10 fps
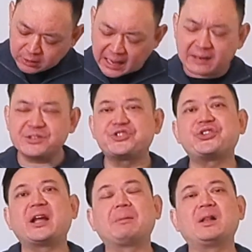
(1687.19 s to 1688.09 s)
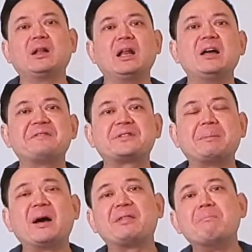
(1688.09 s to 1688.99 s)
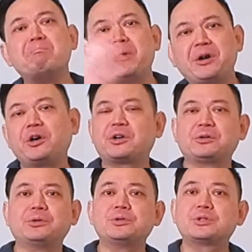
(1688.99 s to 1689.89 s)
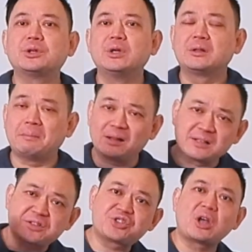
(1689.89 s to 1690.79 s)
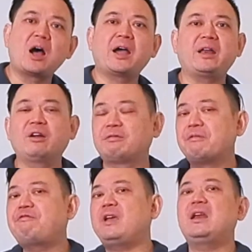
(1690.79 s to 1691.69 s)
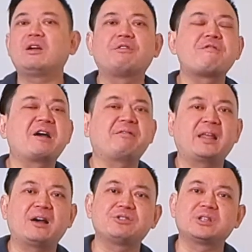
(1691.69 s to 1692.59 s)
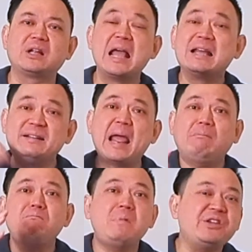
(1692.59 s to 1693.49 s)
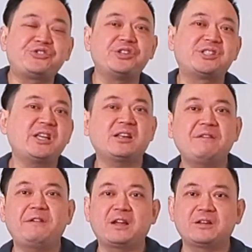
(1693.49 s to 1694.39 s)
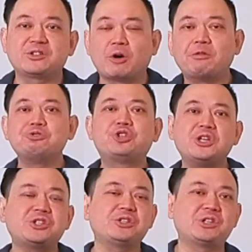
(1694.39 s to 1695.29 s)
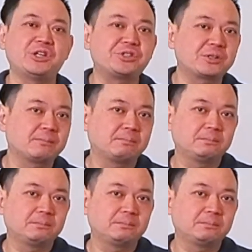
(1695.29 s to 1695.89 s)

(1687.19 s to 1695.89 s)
not understand about the loaves, about the miracles, about the sign of the feeding of 5,000. They missed the significance of who Jesus is.